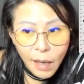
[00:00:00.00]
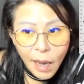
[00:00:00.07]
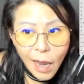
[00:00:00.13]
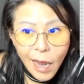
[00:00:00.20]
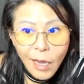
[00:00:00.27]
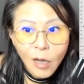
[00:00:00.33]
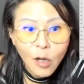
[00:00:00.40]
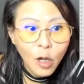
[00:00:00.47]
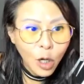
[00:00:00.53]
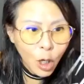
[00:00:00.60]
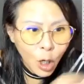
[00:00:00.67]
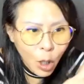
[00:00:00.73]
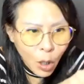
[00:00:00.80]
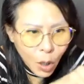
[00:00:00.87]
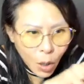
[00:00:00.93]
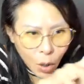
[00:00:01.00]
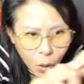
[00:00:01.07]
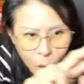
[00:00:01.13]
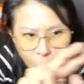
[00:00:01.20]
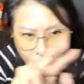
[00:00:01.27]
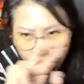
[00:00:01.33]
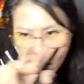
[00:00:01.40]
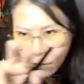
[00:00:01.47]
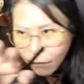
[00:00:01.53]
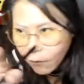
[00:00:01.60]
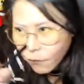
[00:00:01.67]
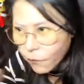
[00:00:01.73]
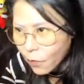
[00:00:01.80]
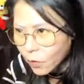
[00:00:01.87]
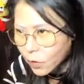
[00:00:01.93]
and look
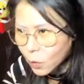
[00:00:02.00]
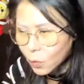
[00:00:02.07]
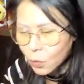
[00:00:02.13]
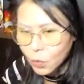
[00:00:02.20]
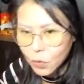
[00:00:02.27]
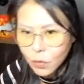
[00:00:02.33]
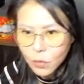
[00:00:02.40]
for the wood.